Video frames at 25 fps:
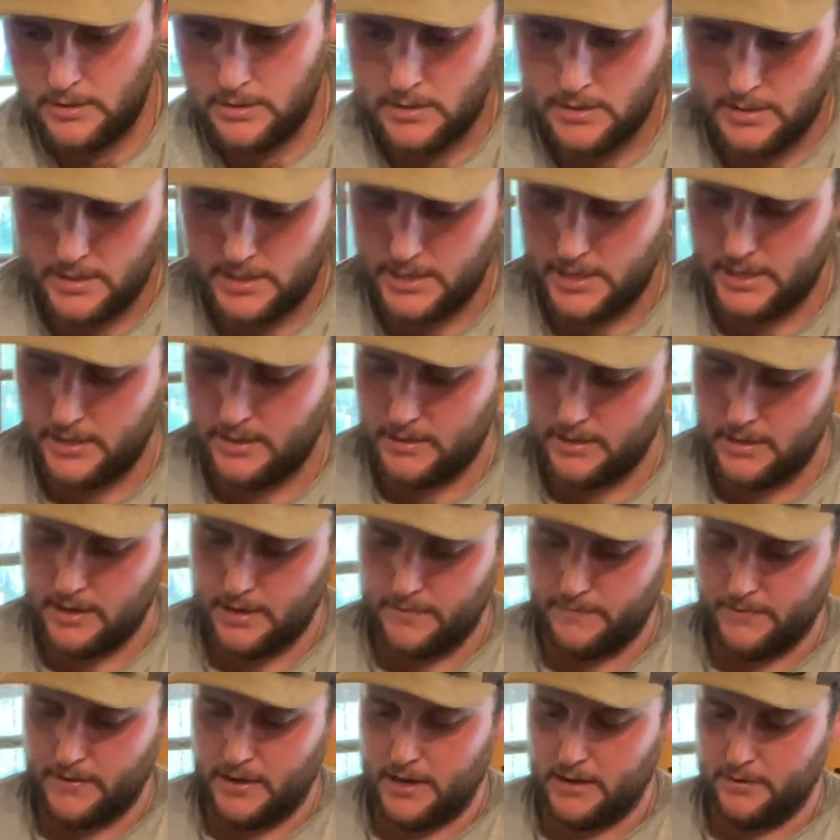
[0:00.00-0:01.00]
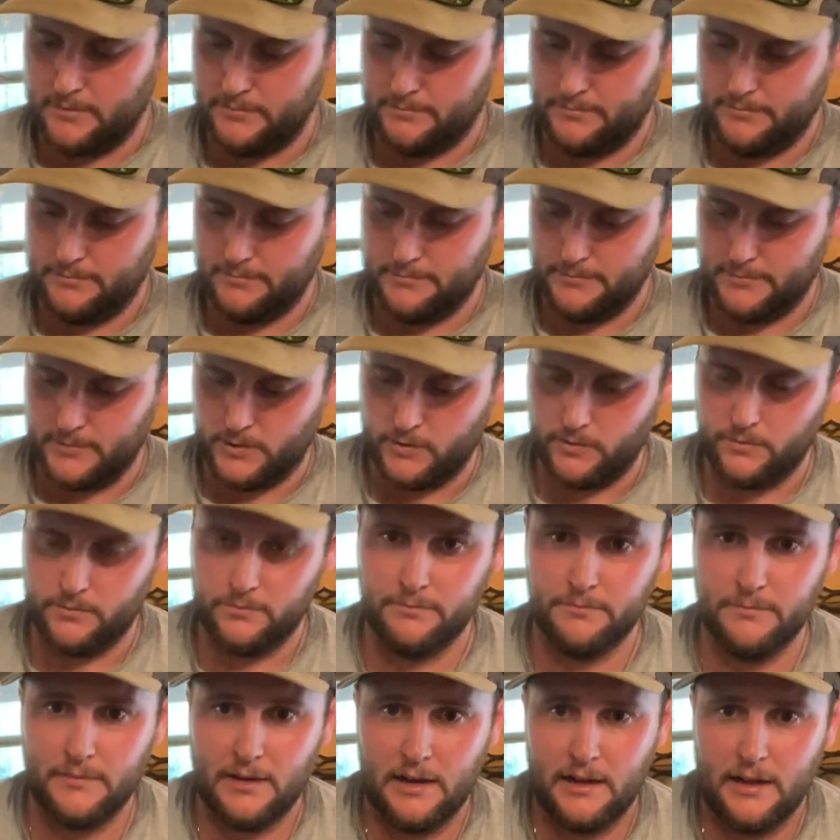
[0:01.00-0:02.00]
Then I've got, you know,
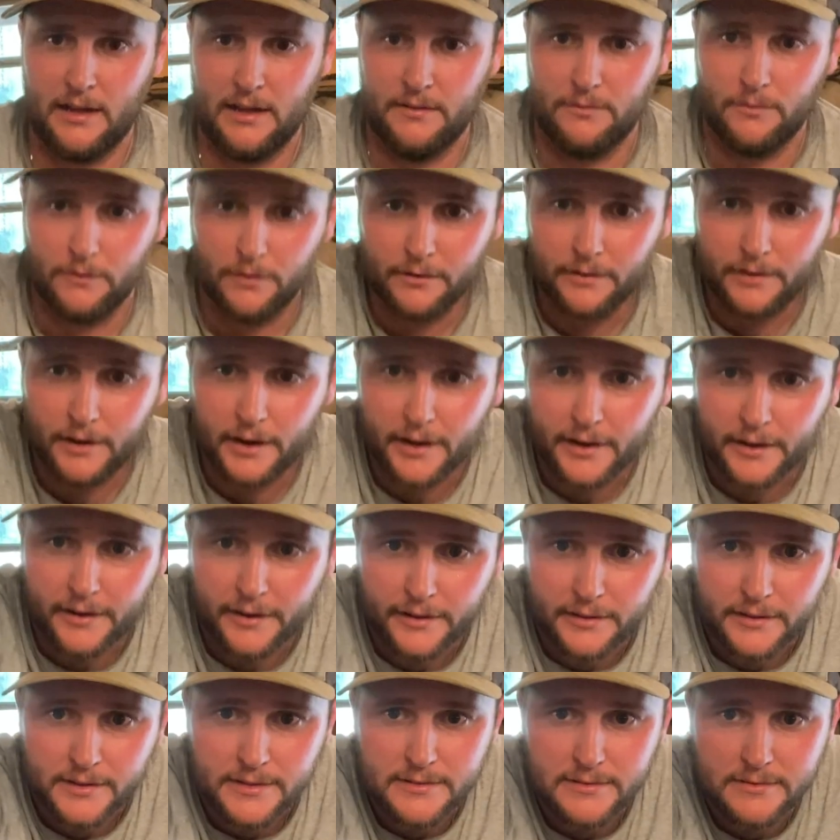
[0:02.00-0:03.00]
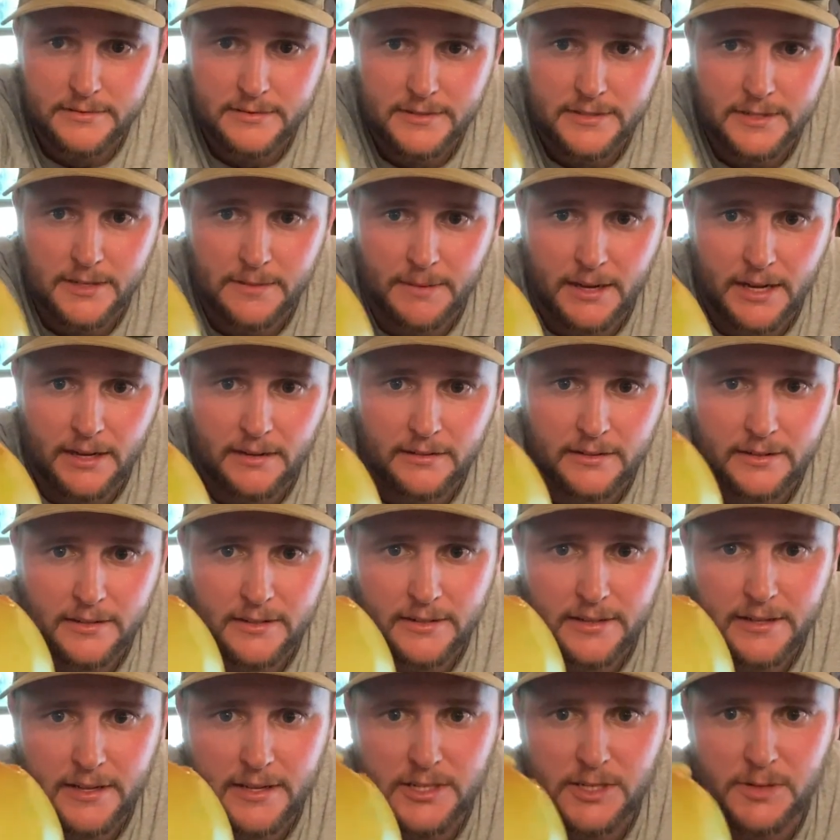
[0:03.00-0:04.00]
I have one right here that somehow or another
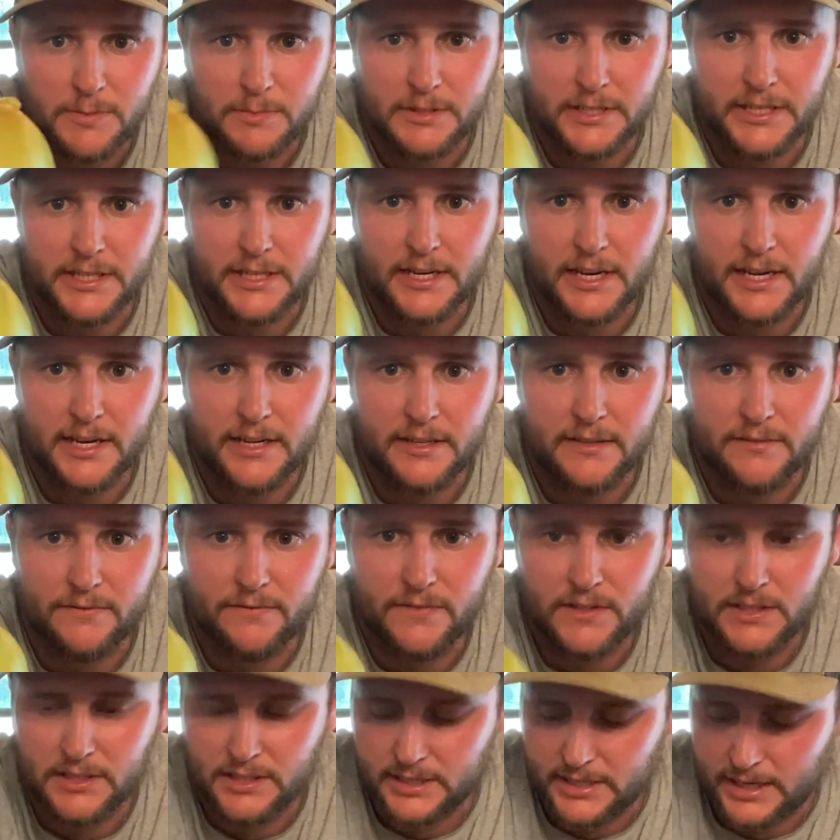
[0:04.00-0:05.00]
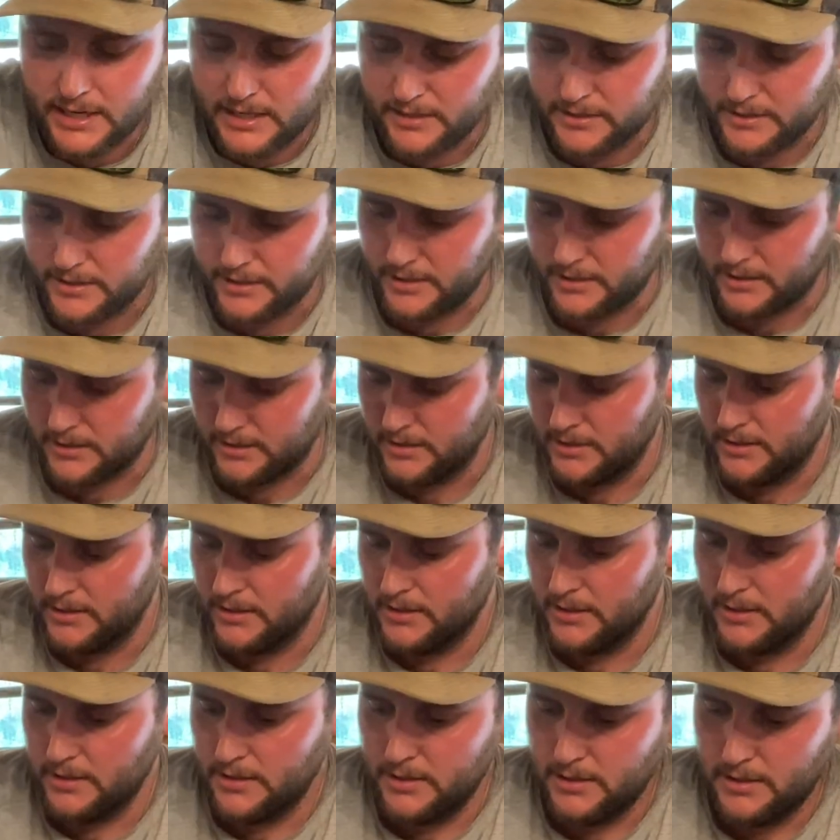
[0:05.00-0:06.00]
got split and I didn't fill it out there.
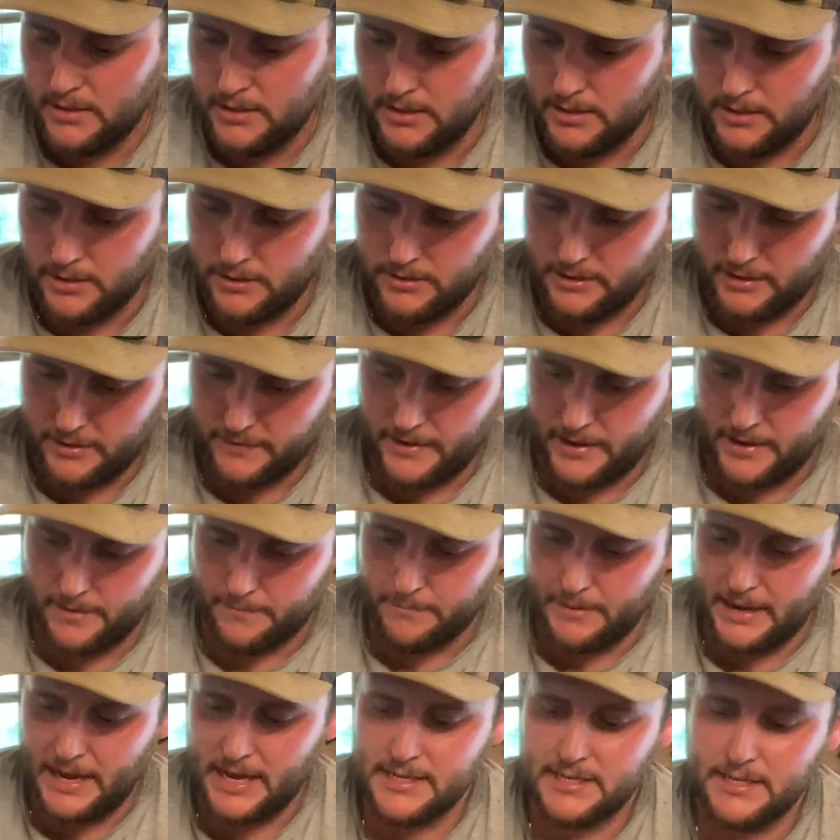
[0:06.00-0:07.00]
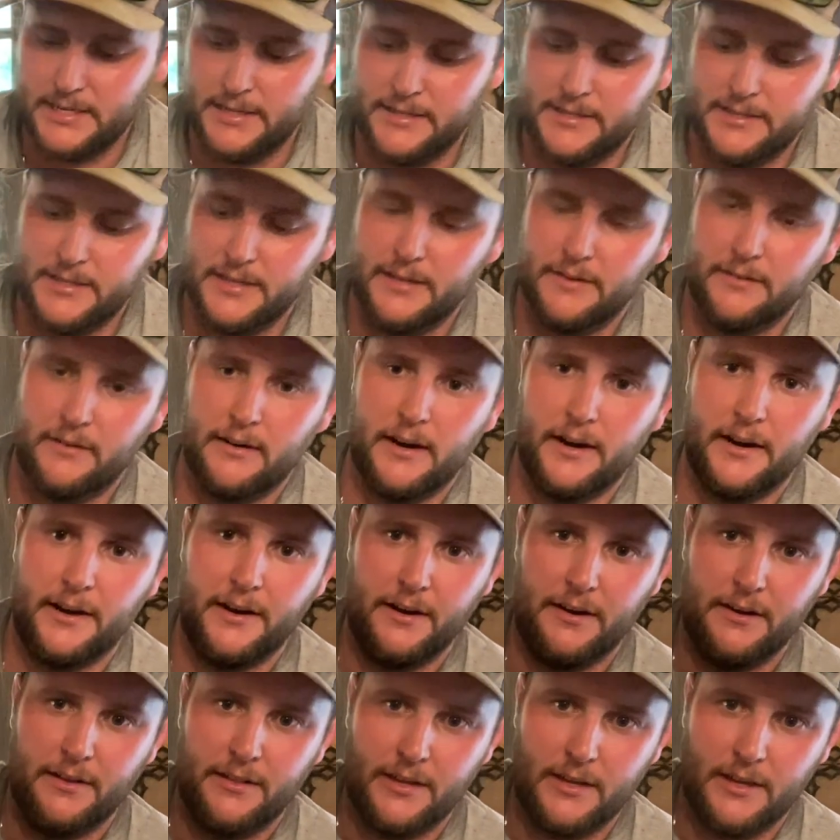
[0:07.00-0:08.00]
Uh, I got a basket sitting right
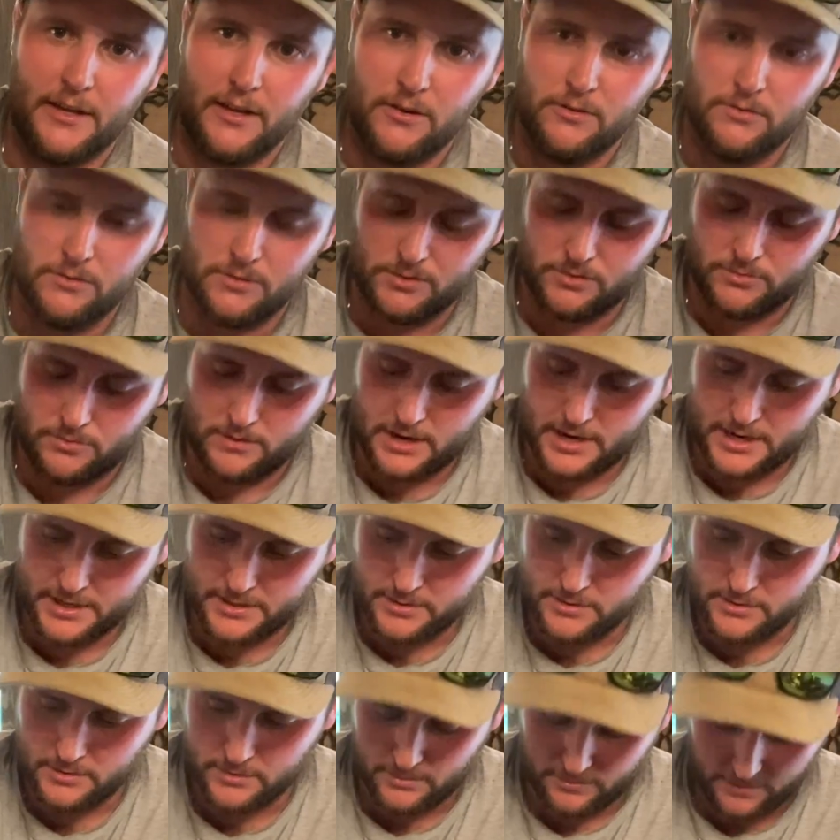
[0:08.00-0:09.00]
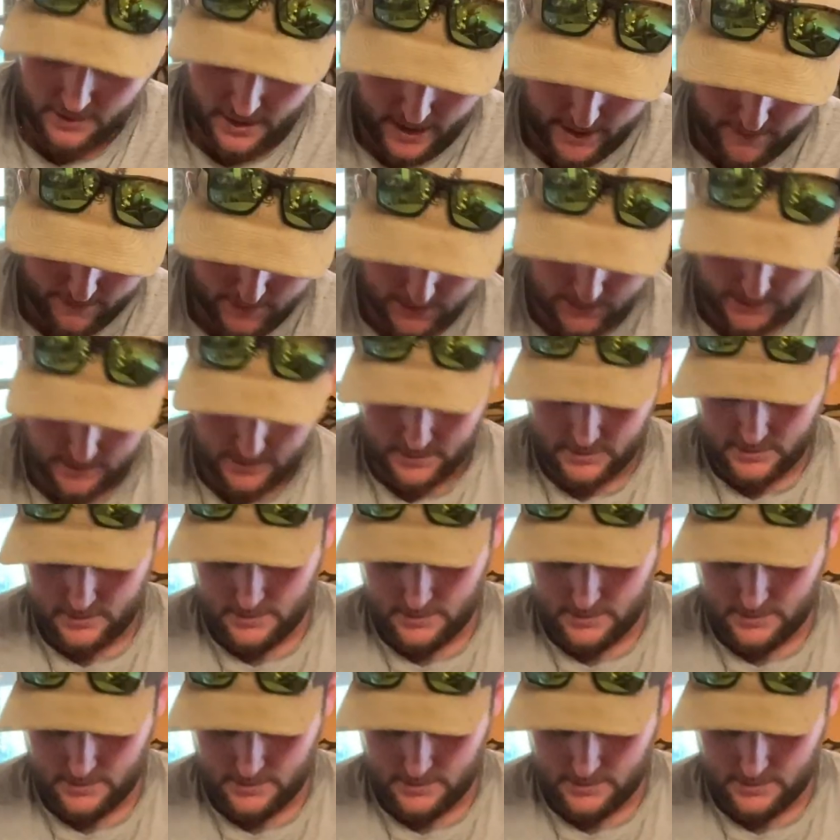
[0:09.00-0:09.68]
here that goes right to the rabbits.